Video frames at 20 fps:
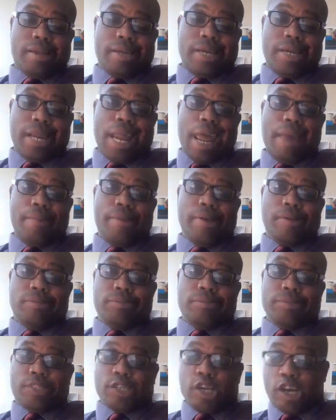today we're
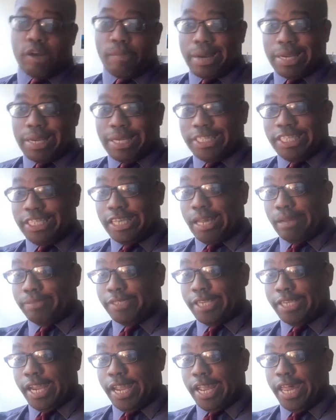going to talk about a
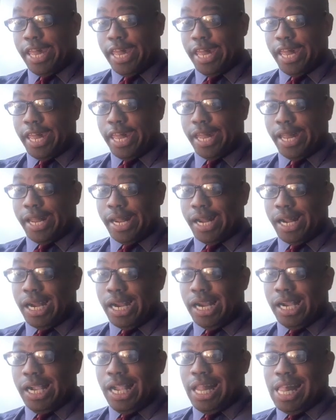subject
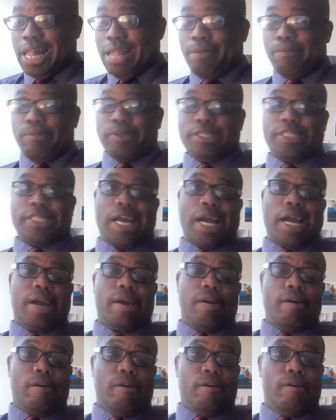which I
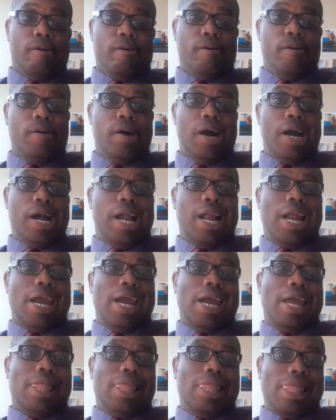call
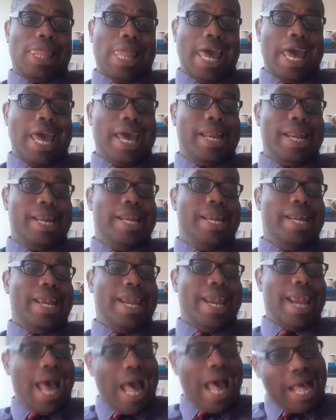Let
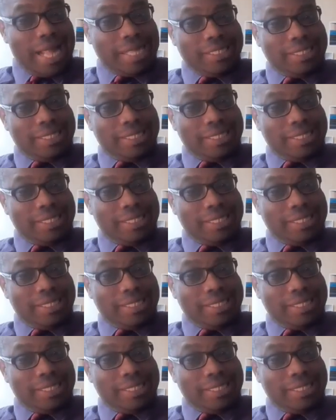Not